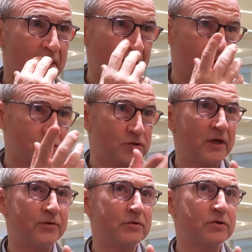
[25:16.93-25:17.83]
Yeah,
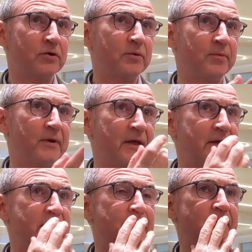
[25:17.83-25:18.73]
Jethro Tull were playing
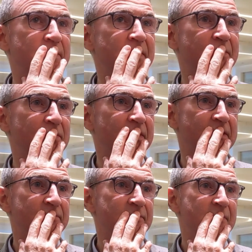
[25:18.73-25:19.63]
in the Birmingham
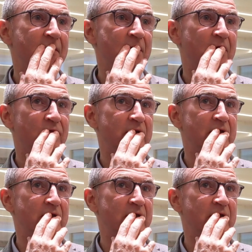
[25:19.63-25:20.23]
Odeon on